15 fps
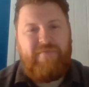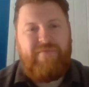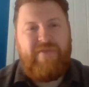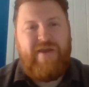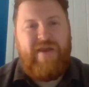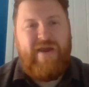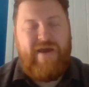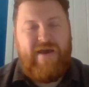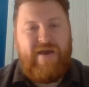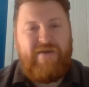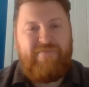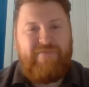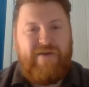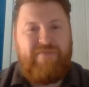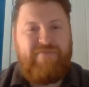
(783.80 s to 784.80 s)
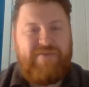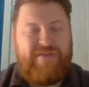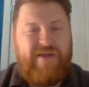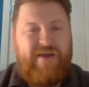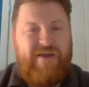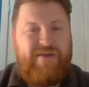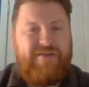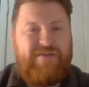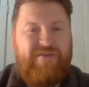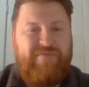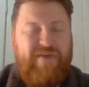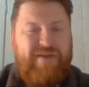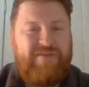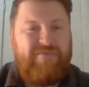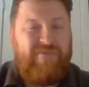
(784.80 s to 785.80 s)
They have advertised,
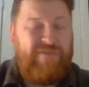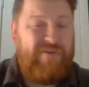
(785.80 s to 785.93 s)
effectively,